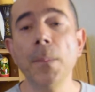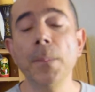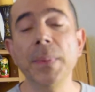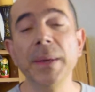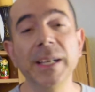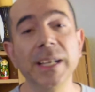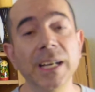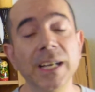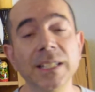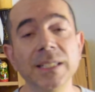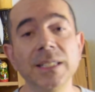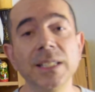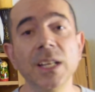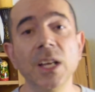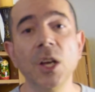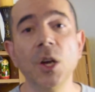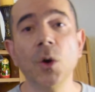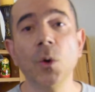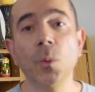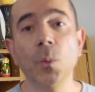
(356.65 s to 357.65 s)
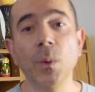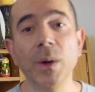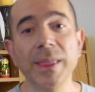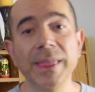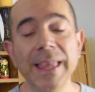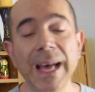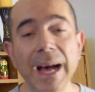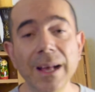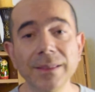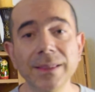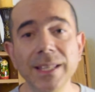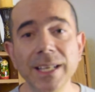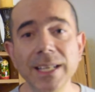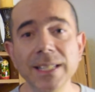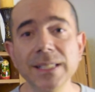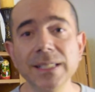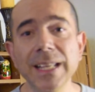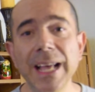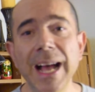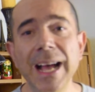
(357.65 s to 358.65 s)
because without
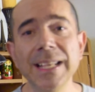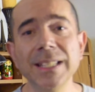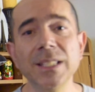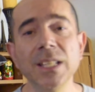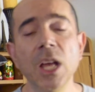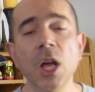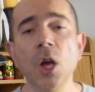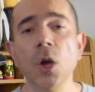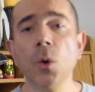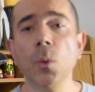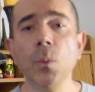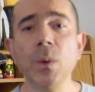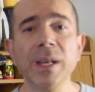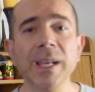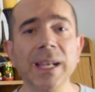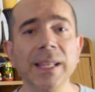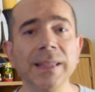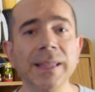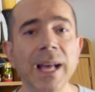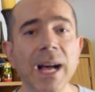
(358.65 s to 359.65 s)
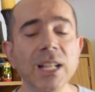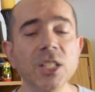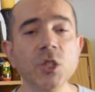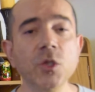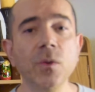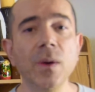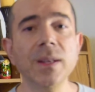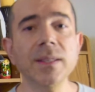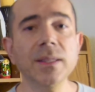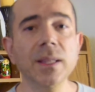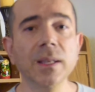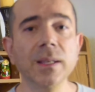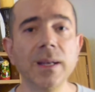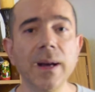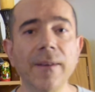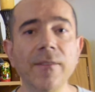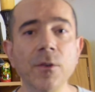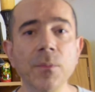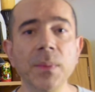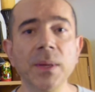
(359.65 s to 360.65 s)
this, guys, we cannot trust the
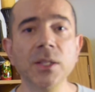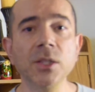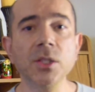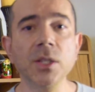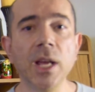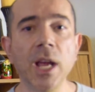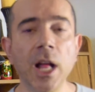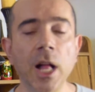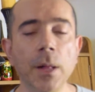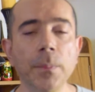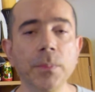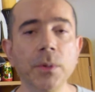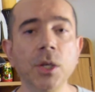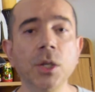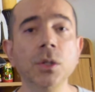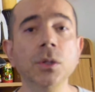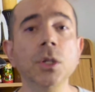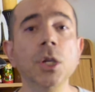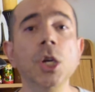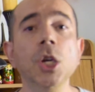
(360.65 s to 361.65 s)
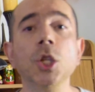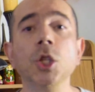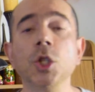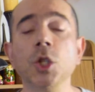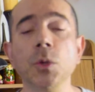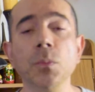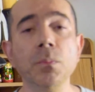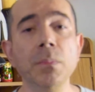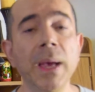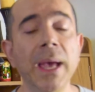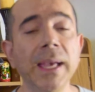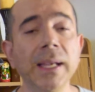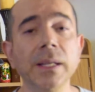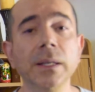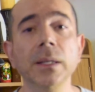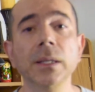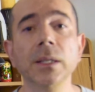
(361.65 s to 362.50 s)
government to help you to make